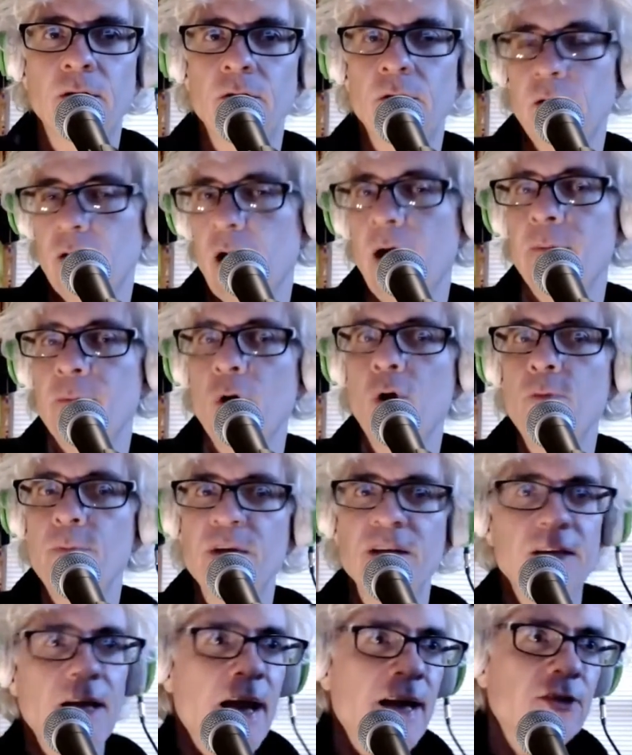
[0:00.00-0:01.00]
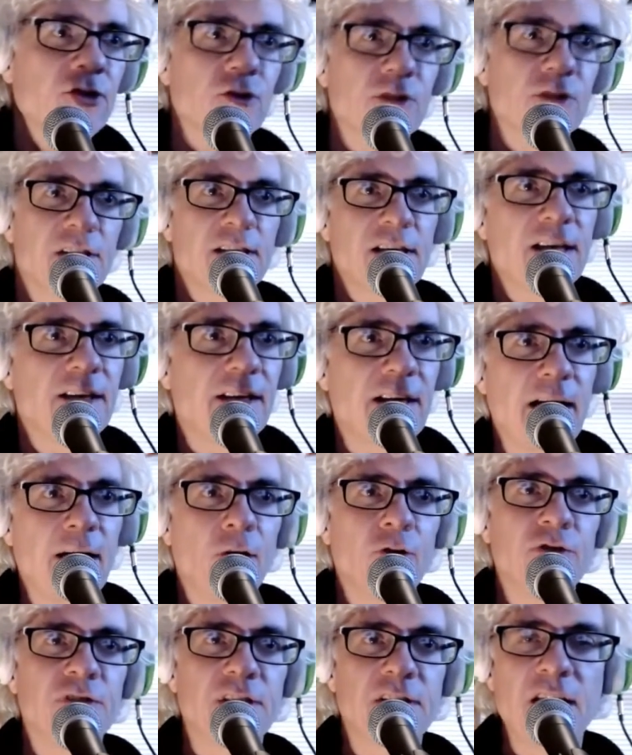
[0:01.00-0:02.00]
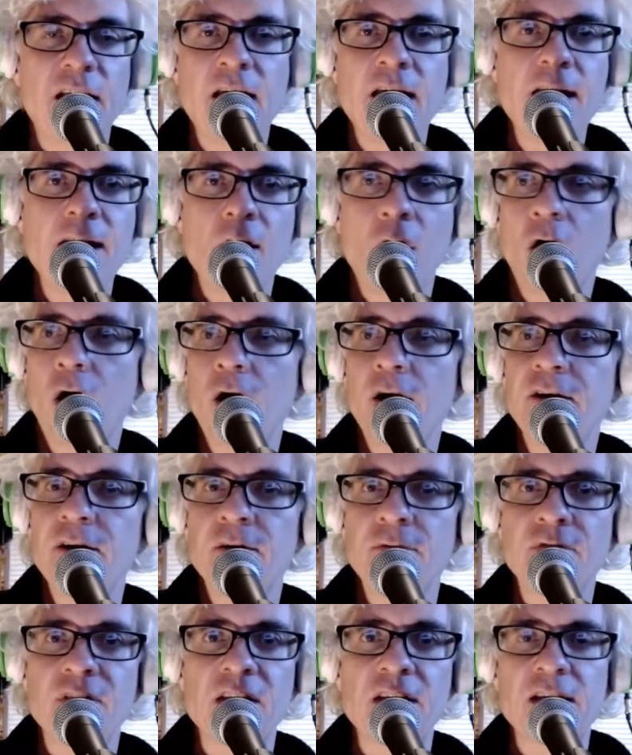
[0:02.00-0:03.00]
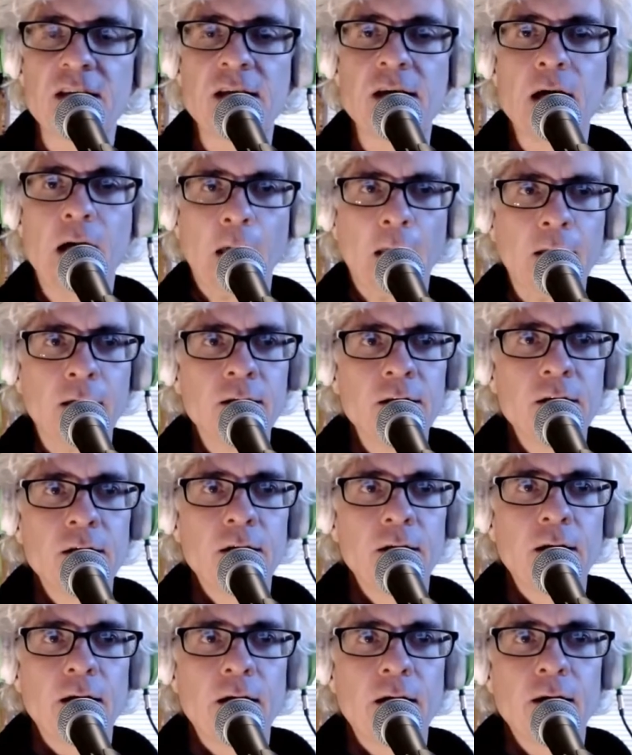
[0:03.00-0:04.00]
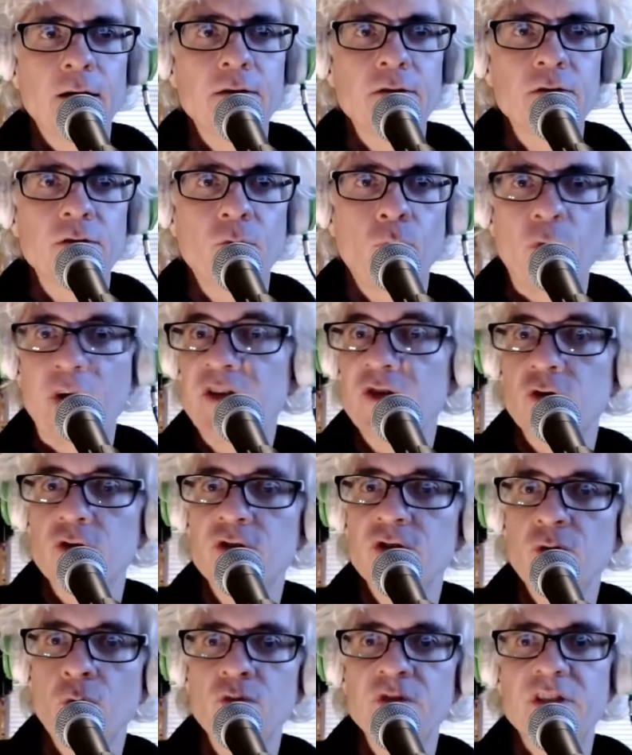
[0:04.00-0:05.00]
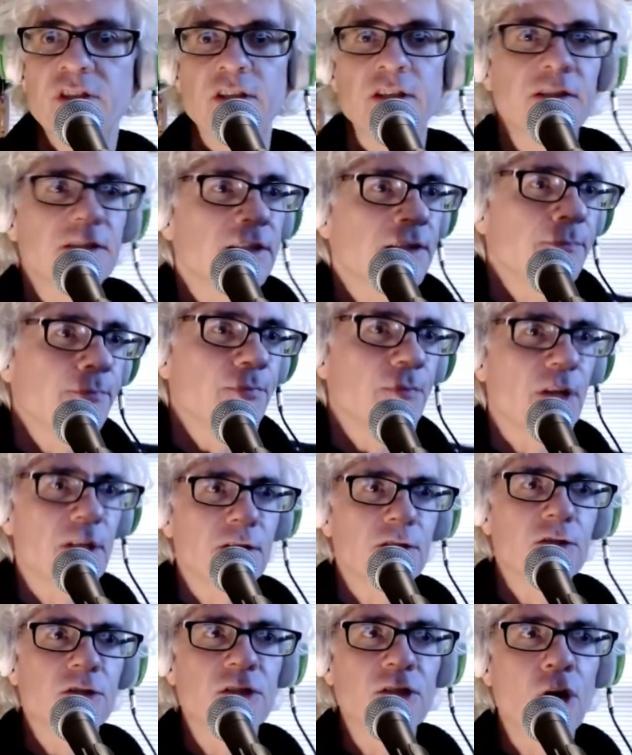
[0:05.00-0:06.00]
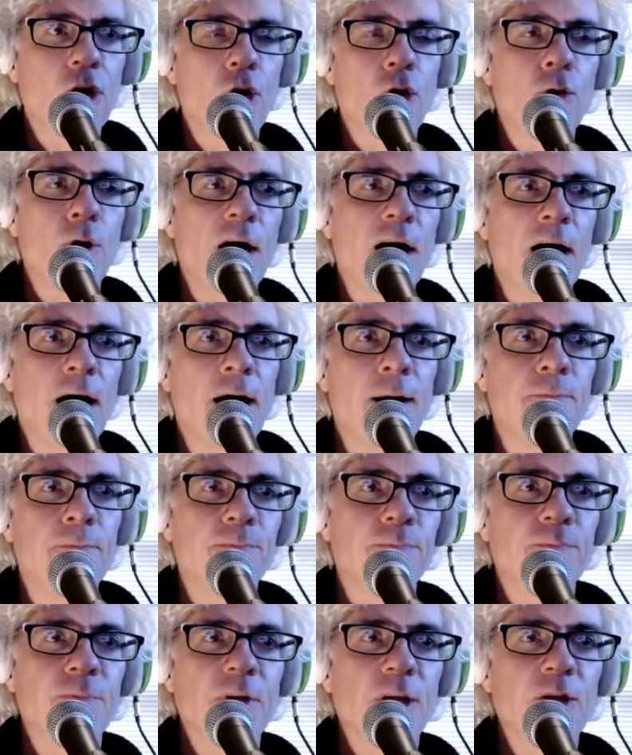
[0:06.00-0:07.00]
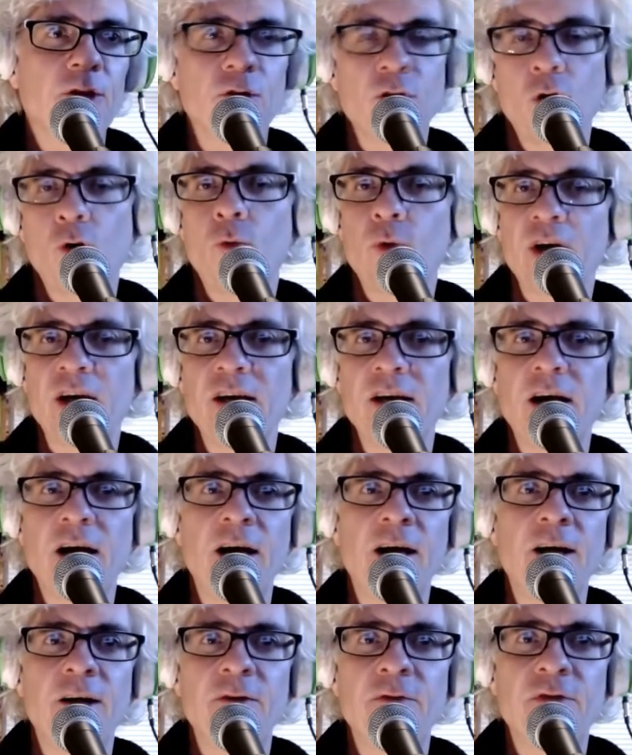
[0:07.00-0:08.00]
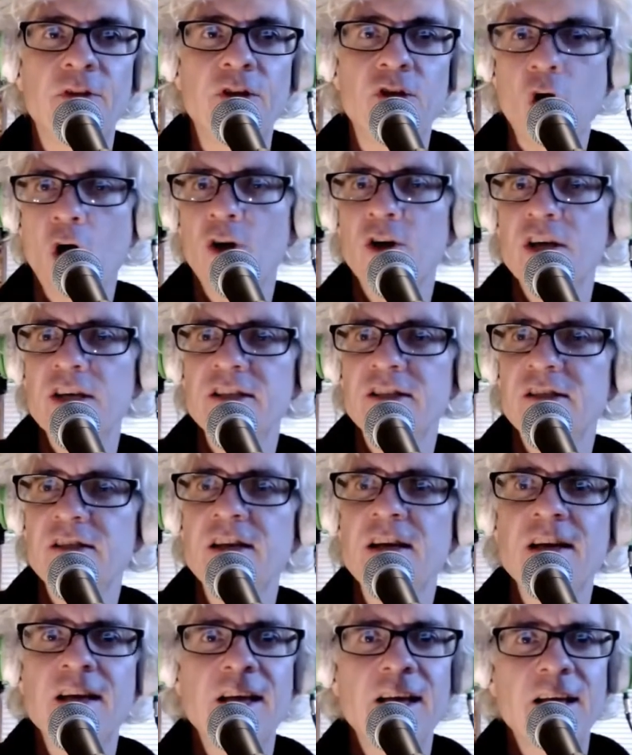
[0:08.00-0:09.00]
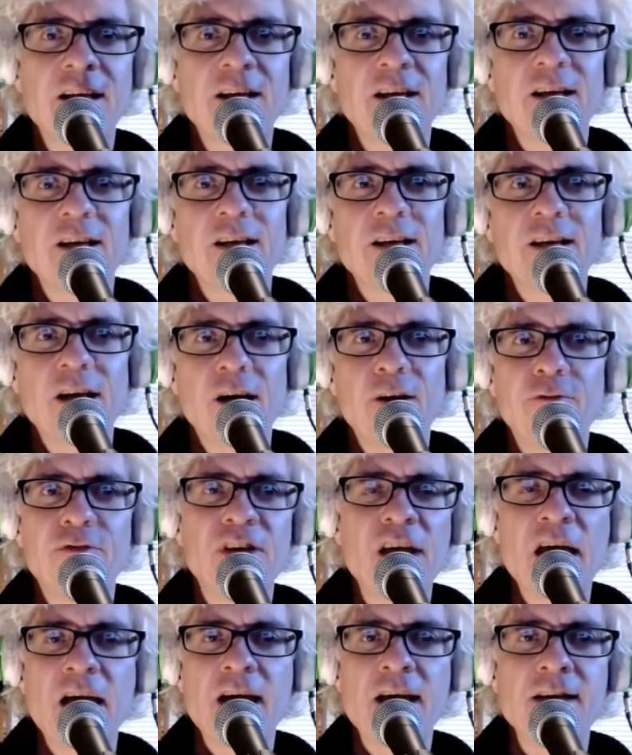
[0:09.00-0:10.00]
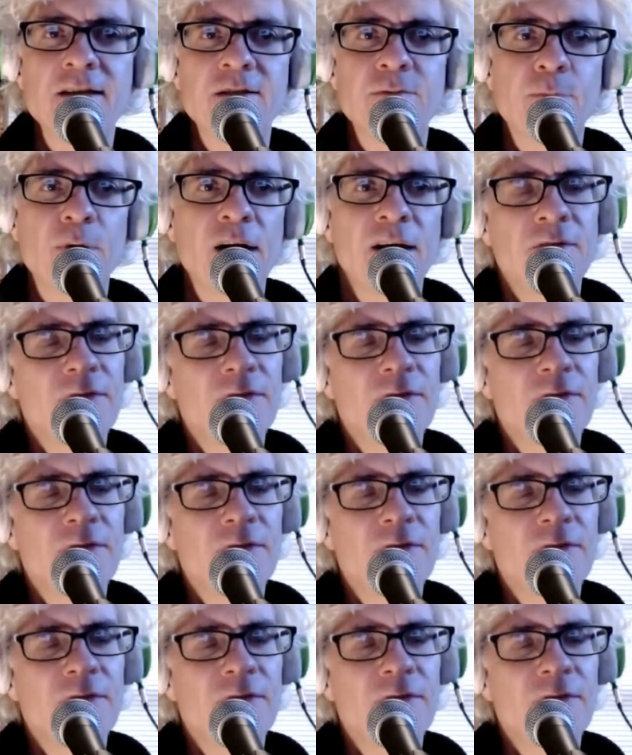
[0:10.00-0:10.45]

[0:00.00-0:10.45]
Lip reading: I'm hoping actually to get it out today on the winter solstice. So, when the darkest of days, but